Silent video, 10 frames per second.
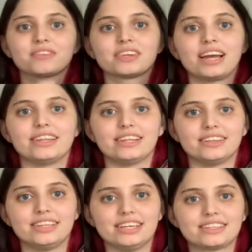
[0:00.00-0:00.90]
And then
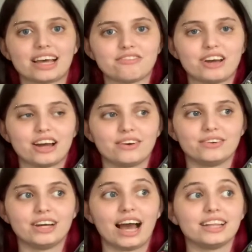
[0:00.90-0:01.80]
these
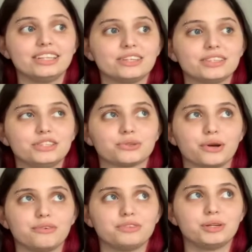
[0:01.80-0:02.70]
I literally
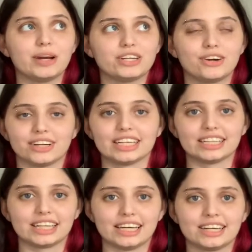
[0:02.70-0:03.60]
drove to a Target
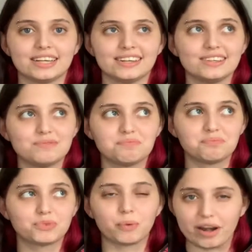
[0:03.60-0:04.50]
like
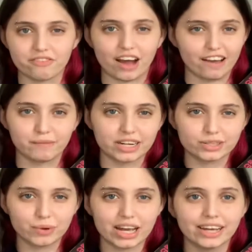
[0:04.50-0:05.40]
25 minutes
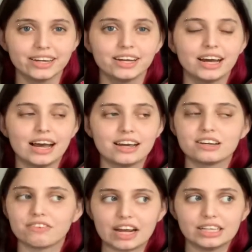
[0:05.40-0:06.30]
away to
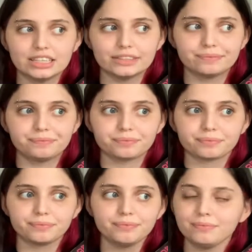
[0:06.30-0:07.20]
find it,
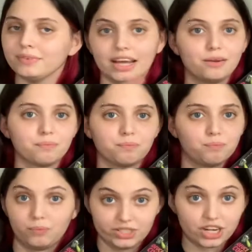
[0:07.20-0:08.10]
and it
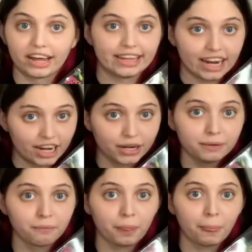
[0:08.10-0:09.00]
was not there.
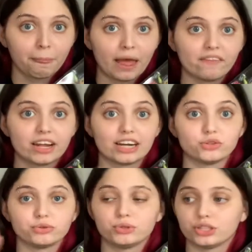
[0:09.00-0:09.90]
And then I
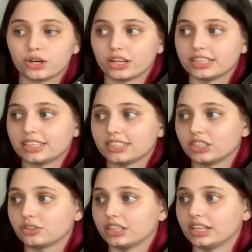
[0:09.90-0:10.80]
drove to the Target that's
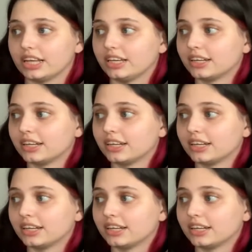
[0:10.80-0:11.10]
literally like